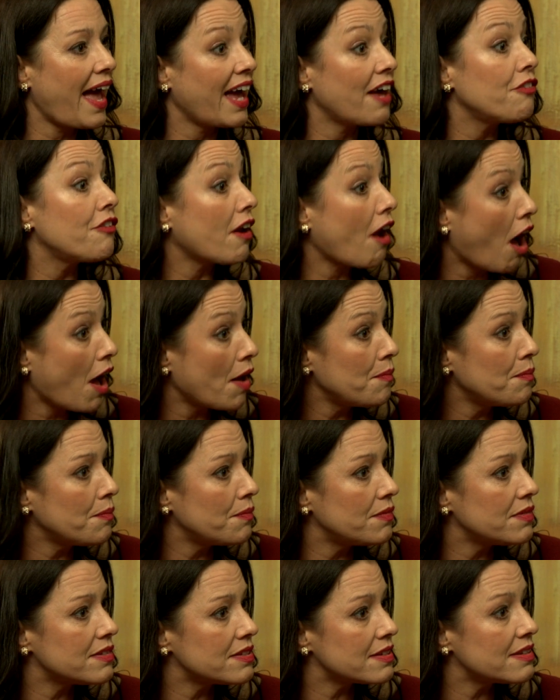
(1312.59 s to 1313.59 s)
and then I'm
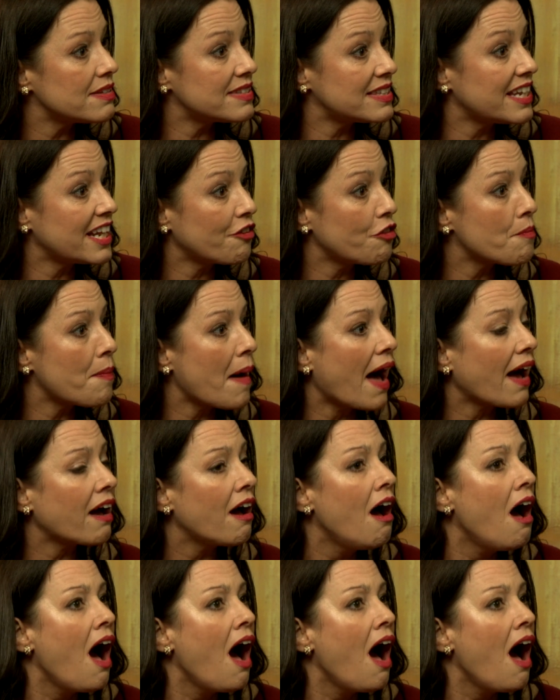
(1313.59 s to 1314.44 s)
sitting in the back?